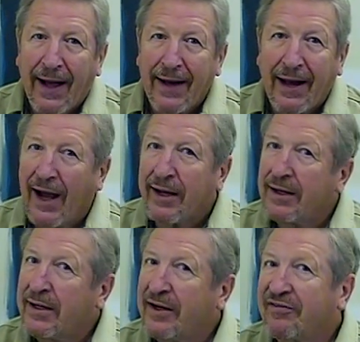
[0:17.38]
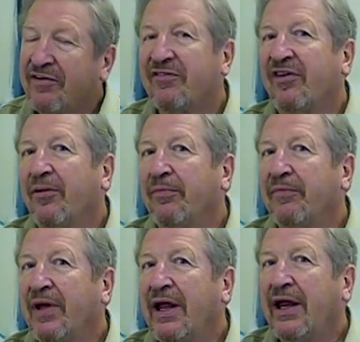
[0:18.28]
not different
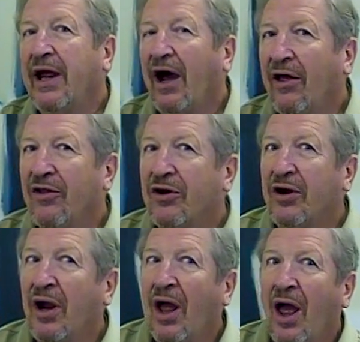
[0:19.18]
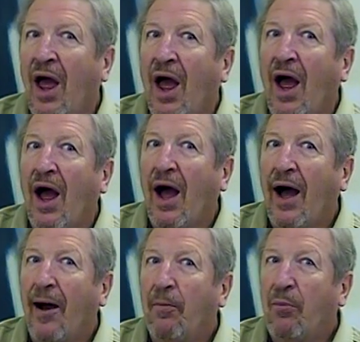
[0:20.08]
from any other
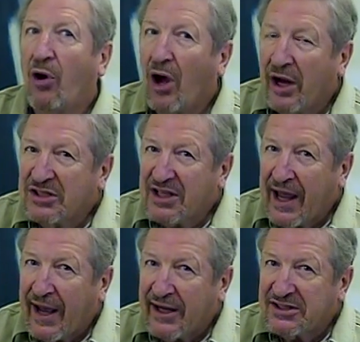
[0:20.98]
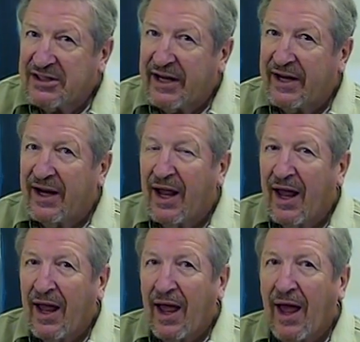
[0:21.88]
bronze casting,
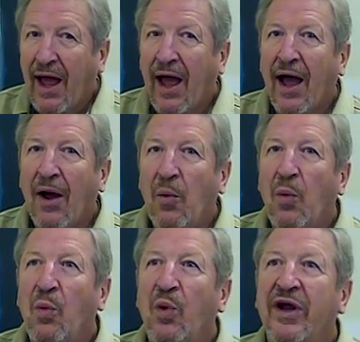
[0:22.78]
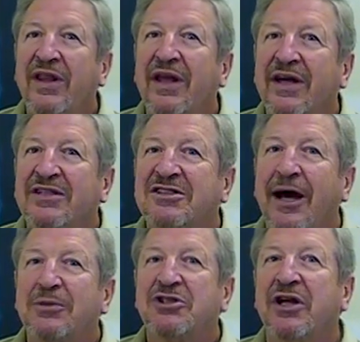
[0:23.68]
with the
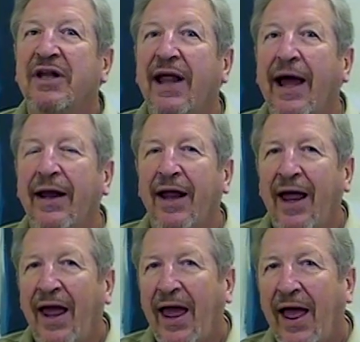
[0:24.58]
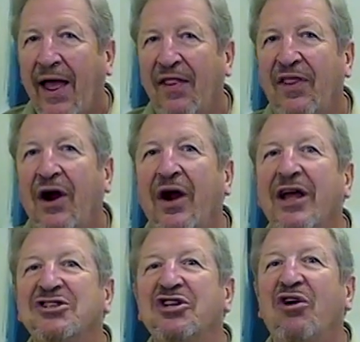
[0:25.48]
exception that there
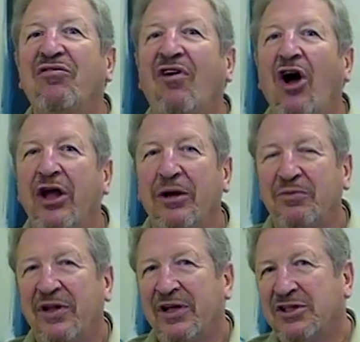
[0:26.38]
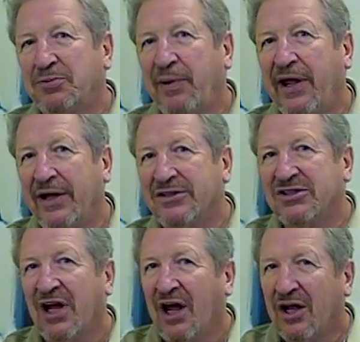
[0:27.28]
is no volume to this
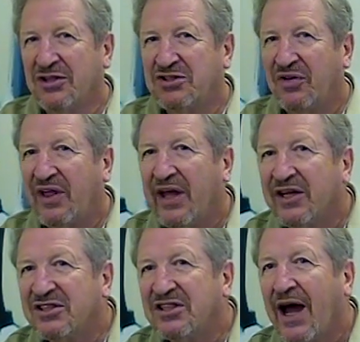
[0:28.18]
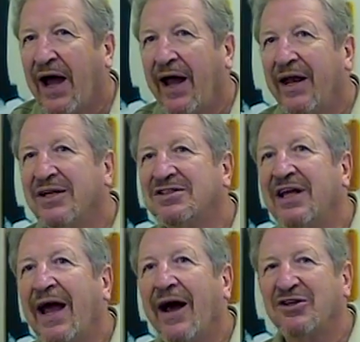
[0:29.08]
piece. So the inside is
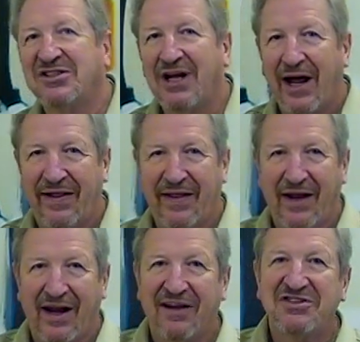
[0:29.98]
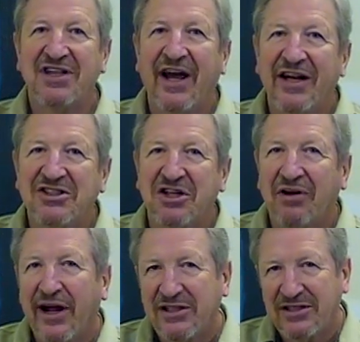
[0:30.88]
the outside, the left side is the
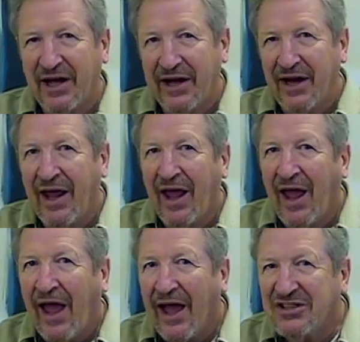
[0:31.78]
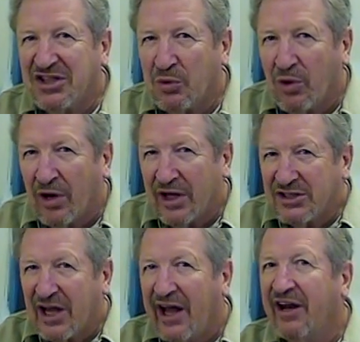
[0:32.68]
right side. As it were,
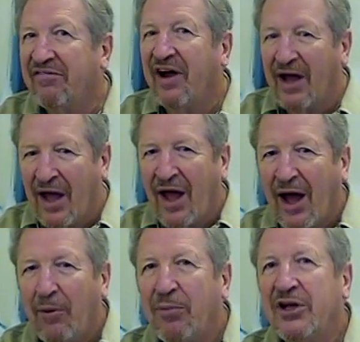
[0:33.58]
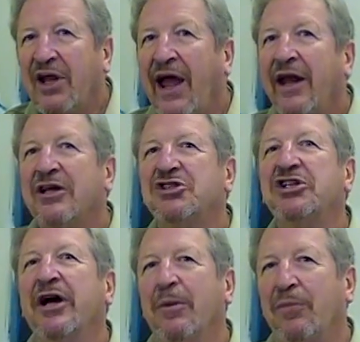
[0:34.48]
it's kind of a potato
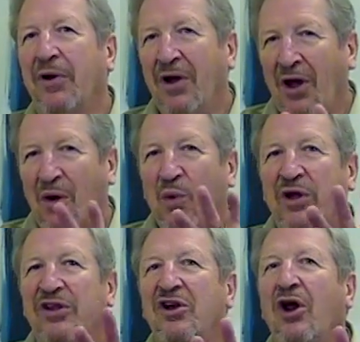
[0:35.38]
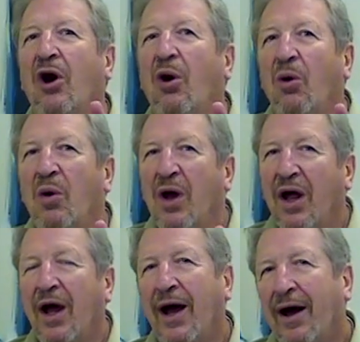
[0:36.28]
chip with no
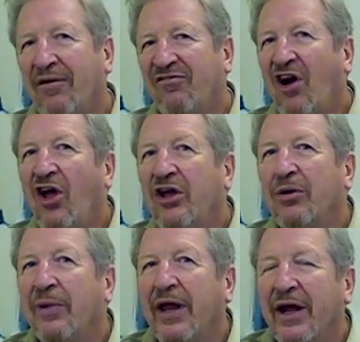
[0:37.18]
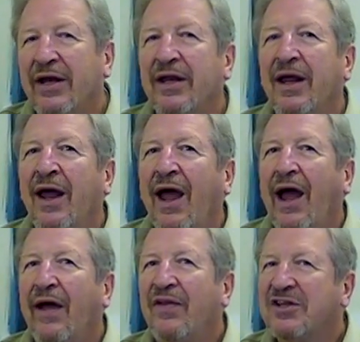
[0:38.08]
volume in it.
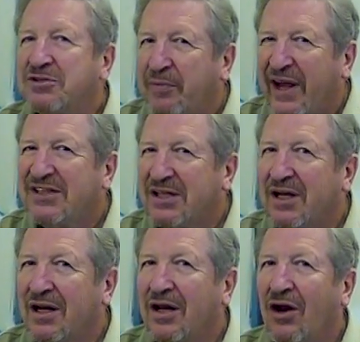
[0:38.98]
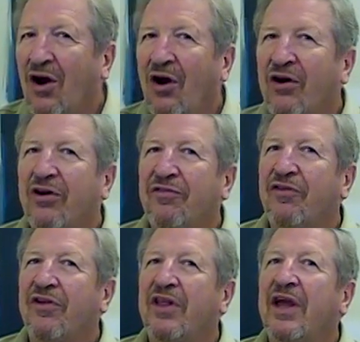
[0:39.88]
And this makes it a little harder
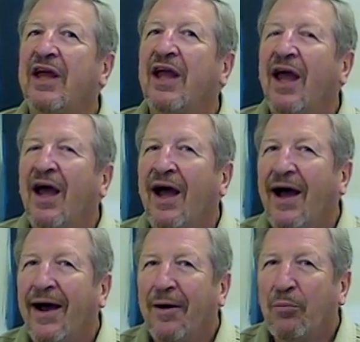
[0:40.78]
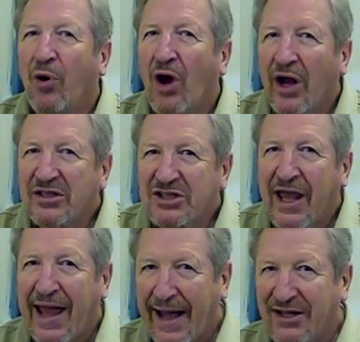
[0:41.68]
for the bronze
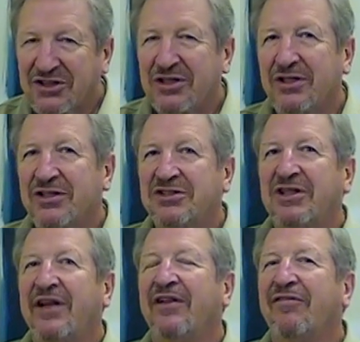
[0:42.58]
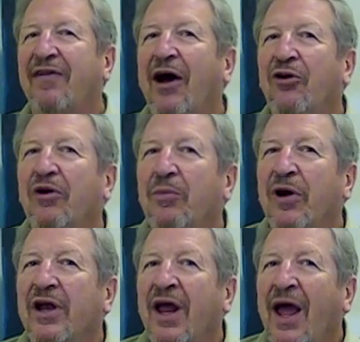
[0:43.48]
casters and the
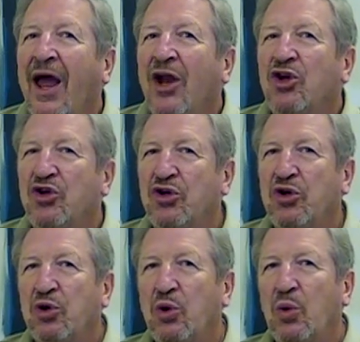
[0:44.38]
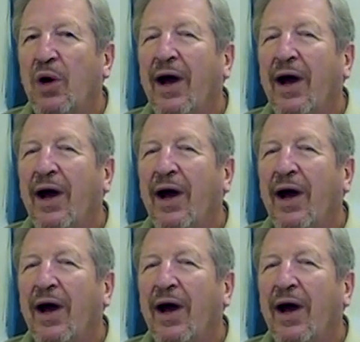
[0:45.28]
foundrymen to